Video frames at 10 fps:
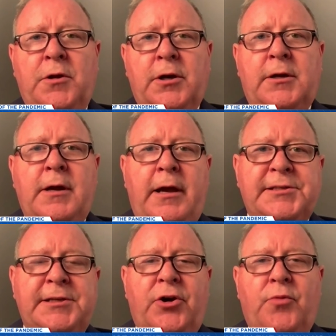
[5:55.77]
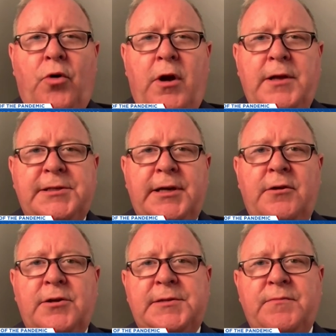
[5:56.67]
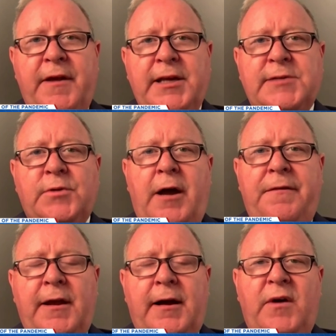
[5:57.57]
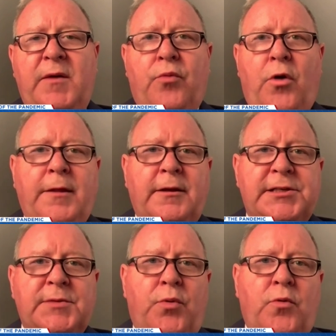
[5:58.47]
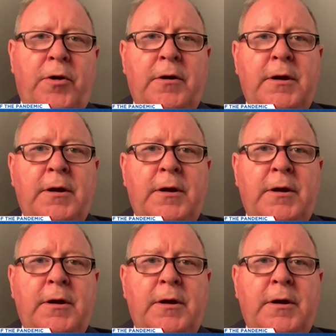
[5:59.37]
Look, as Senator Braun said, there's some things I think we broadly support,